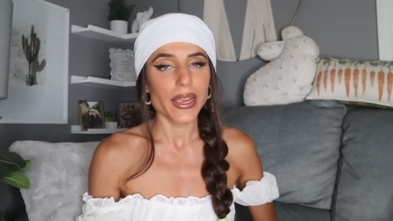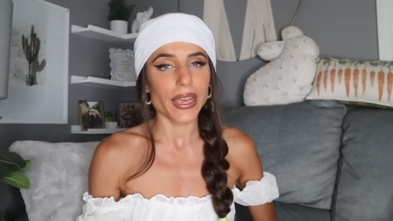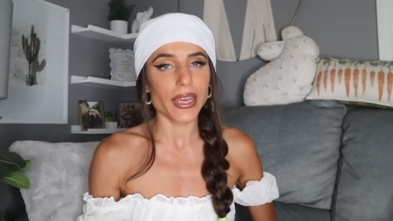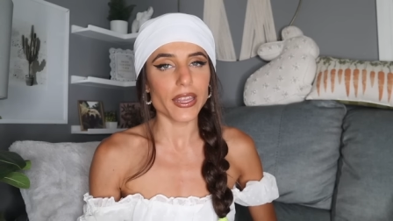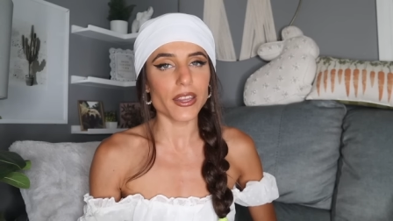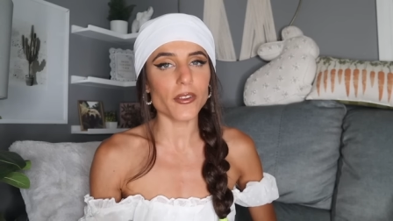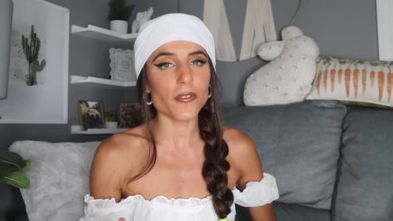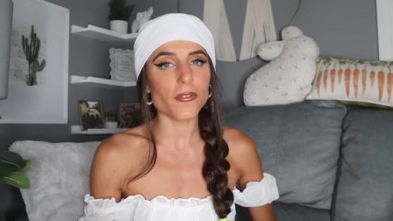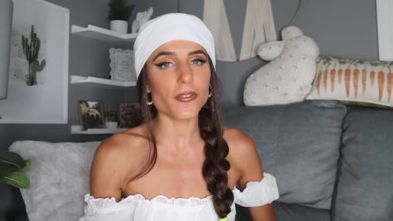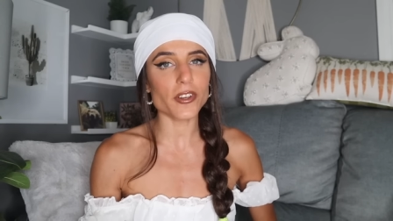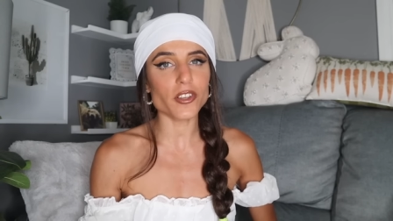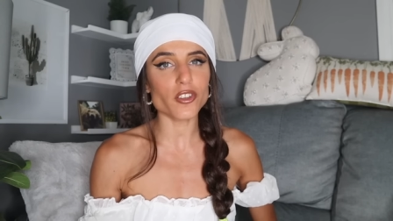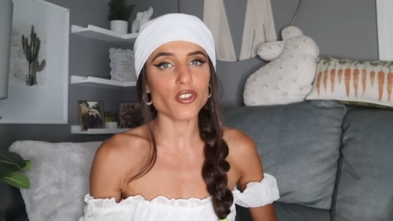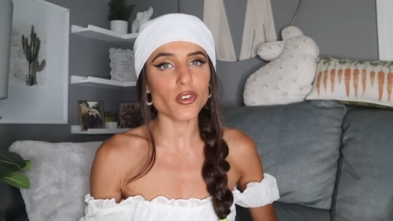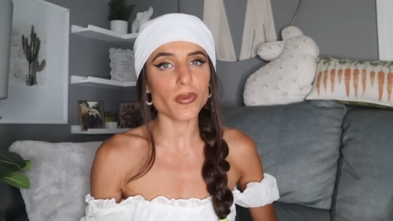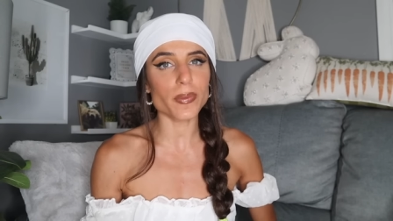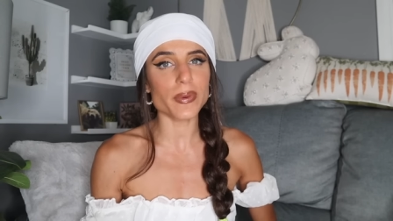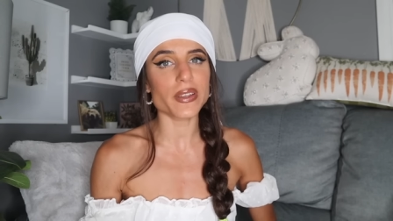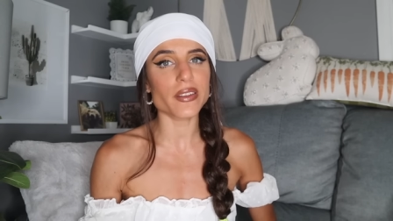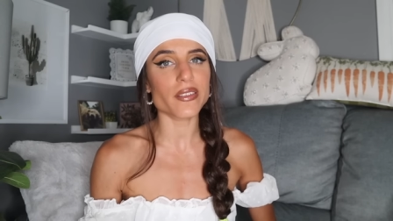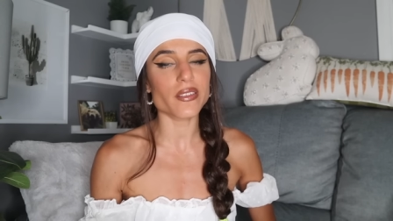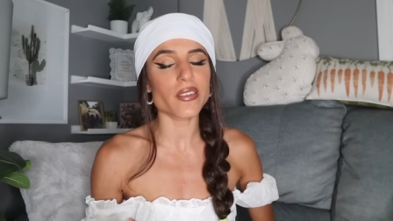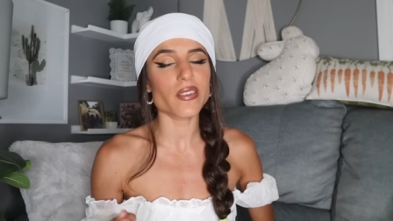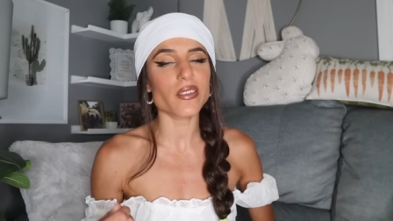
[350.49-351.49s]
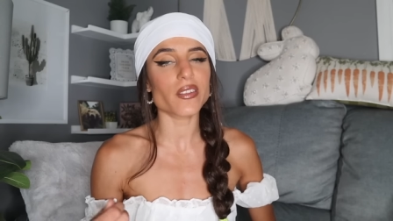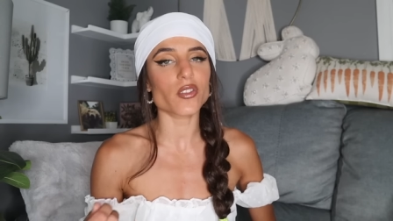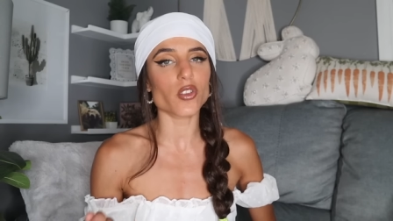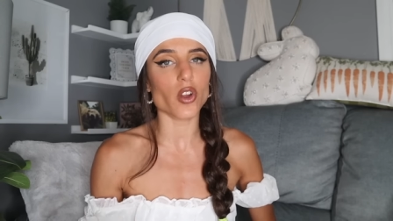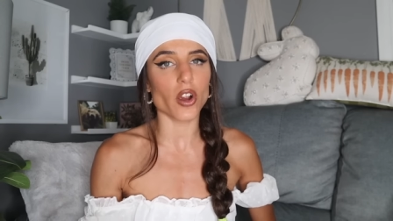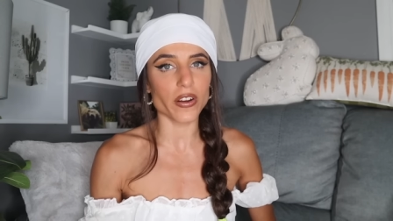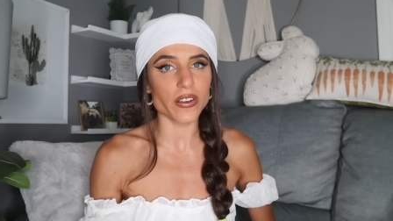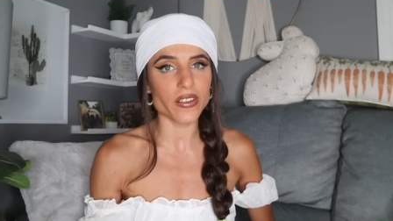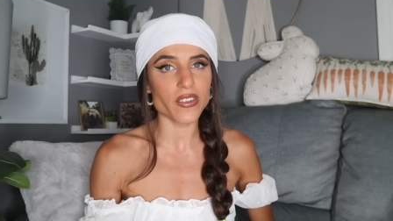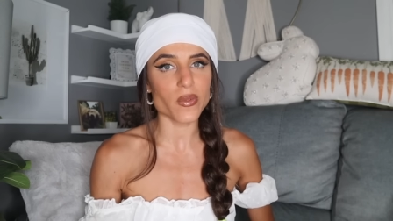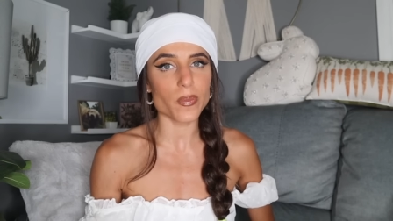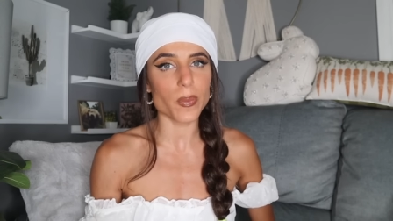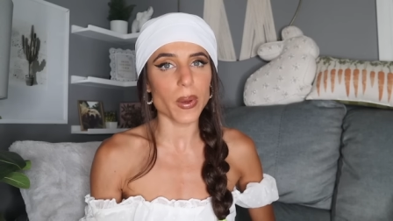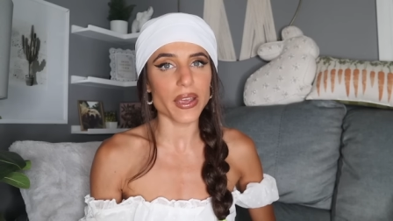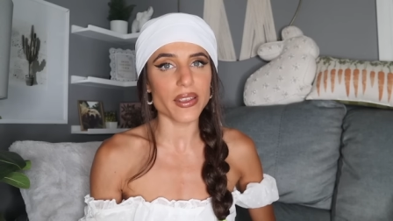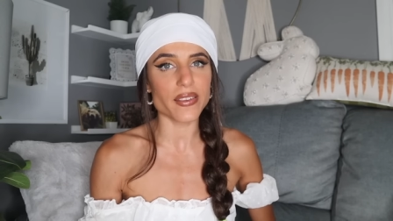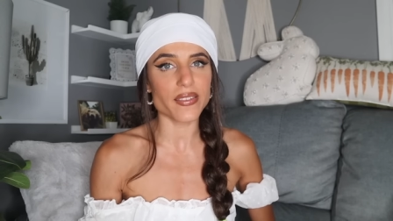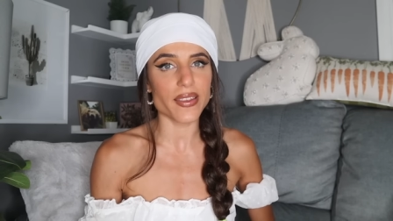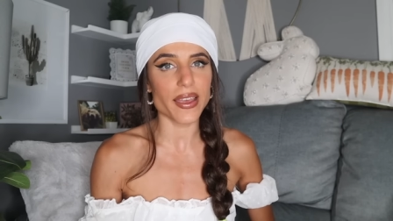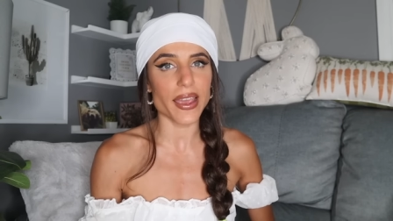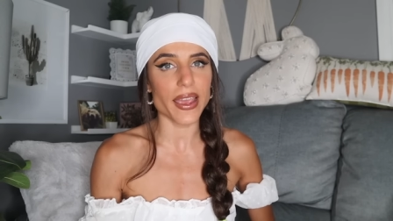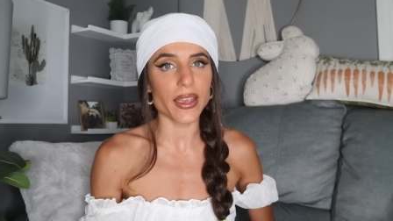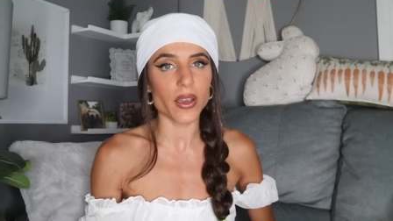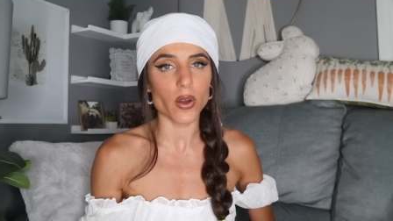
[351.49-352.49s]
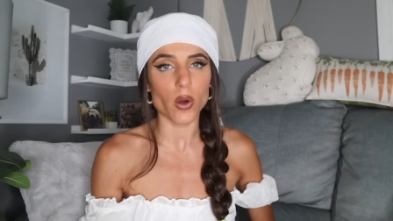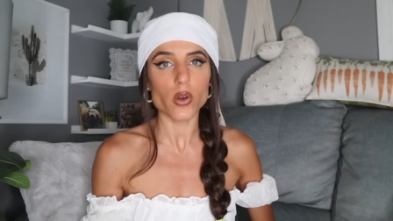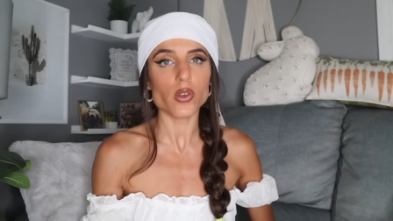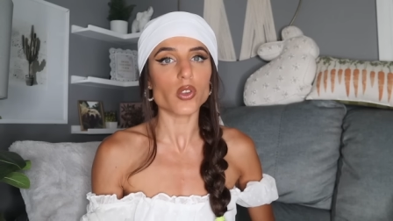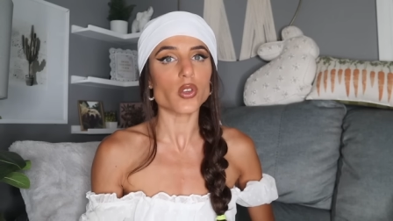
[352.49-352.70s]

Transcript: and the fisherman starts by saying, "Oh,